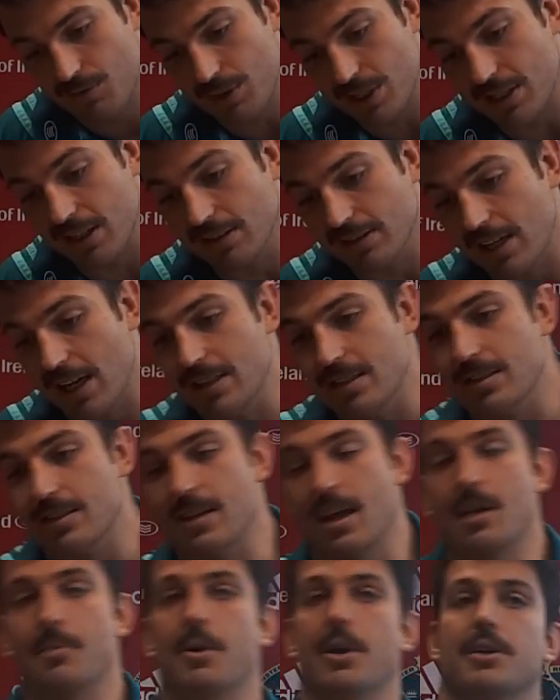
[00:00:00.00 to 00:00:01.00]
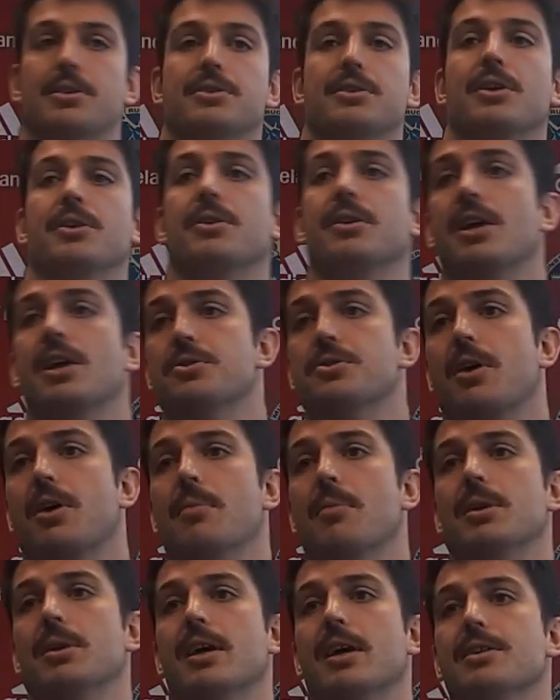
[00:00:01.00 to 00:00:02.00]
still tend to celebrate it. You know, you get your
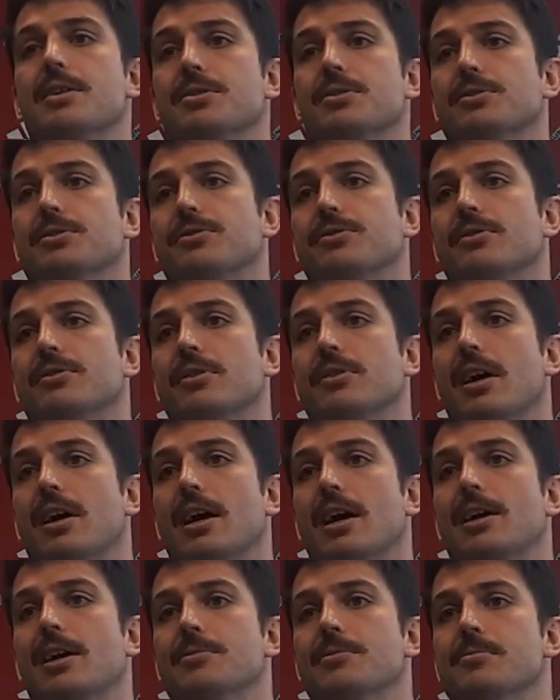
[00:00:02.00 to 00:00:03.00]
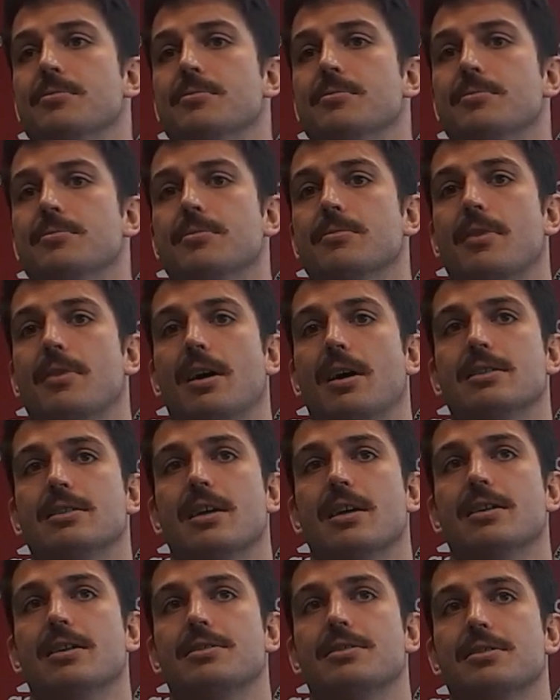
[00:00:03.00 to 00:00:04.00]
couple of days off. I'd
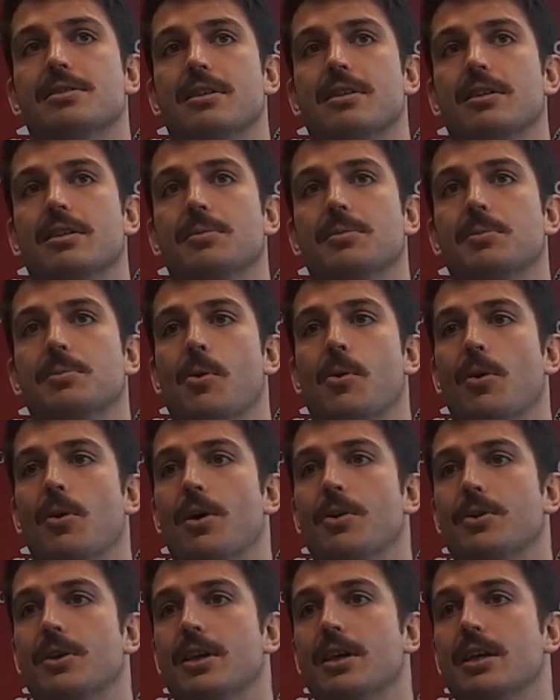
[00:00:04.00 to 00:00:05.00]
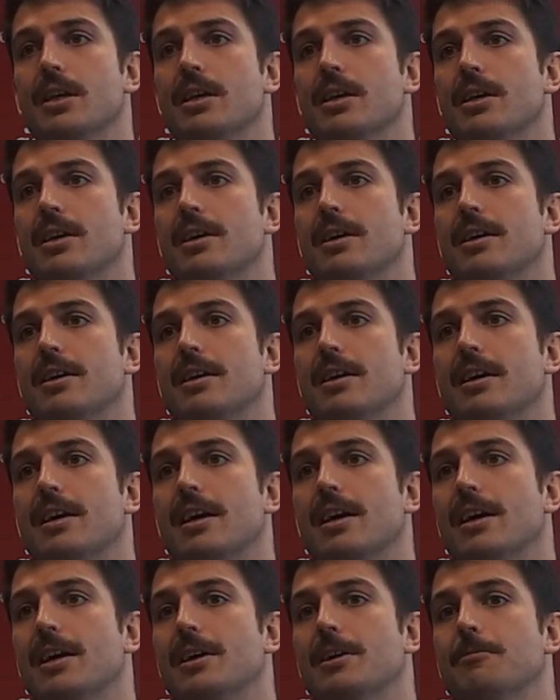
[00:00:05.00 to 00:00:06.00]
say it's just a little bit more low key.
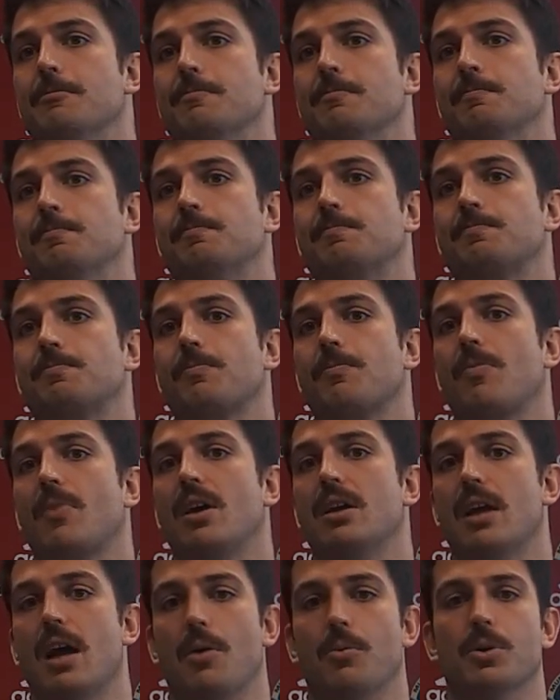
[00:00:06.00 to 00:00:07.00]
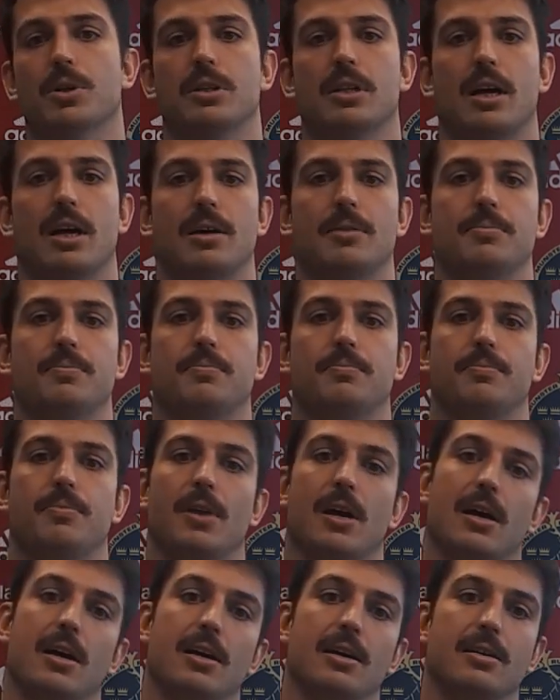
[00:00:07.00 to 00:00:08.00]
Yeah, well,
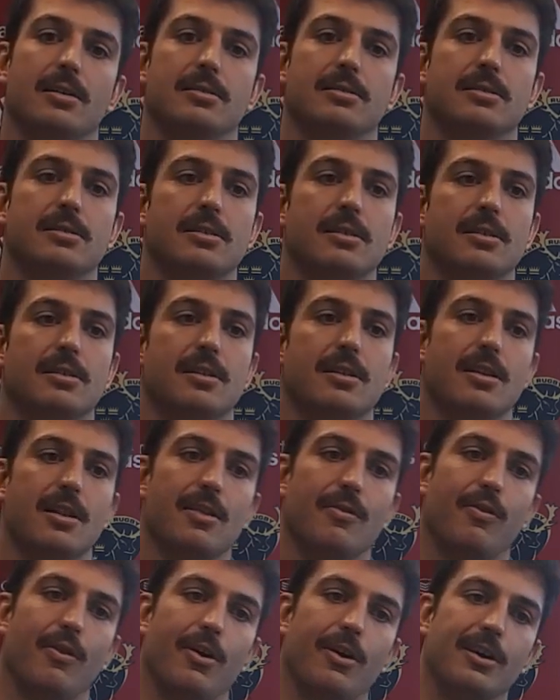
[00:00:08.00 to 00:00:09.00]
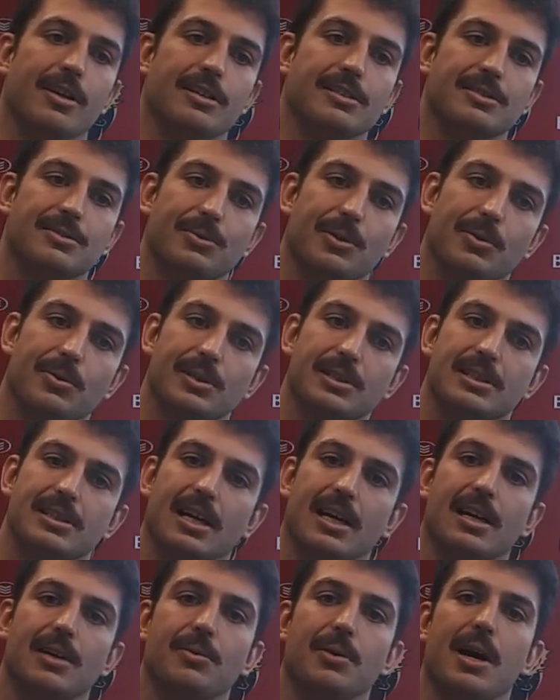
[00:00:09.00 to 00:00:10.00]
the foreigners, we always
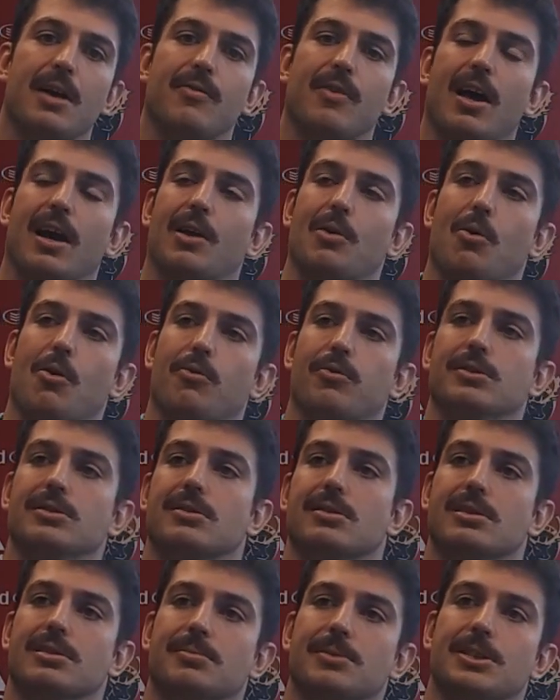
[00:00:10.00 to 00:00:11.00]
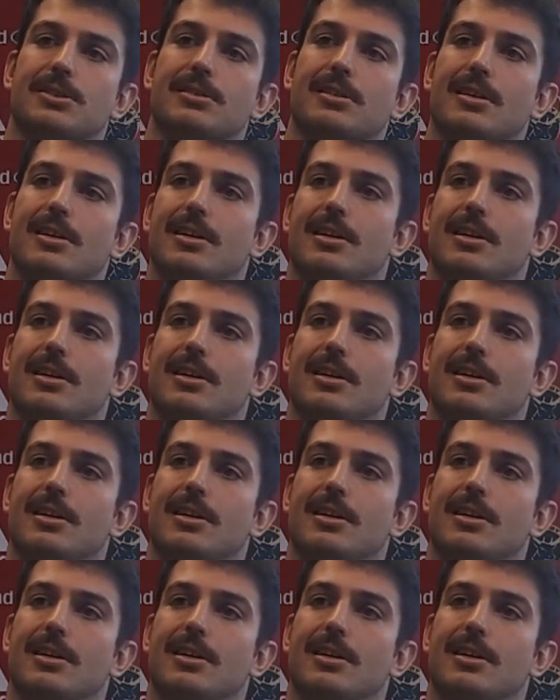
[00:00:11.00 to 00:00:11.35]
say we have like an orphan's Christmas.